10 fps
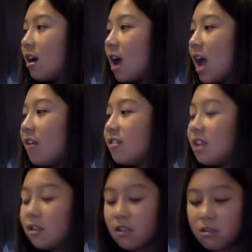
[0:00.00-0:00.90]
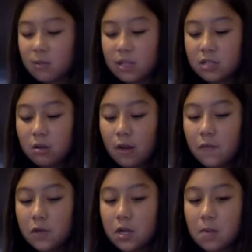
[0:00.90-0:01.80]
I don't think this makes
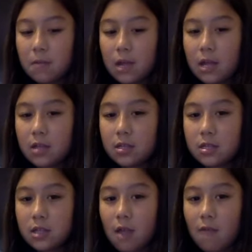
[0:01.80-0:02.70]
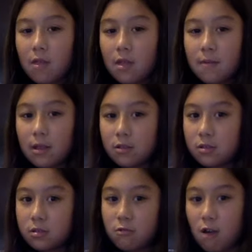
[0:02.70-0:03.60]
24 cupcakes. I feel like it
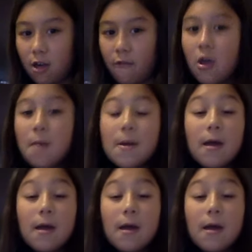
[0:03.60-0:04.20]
makes pop. But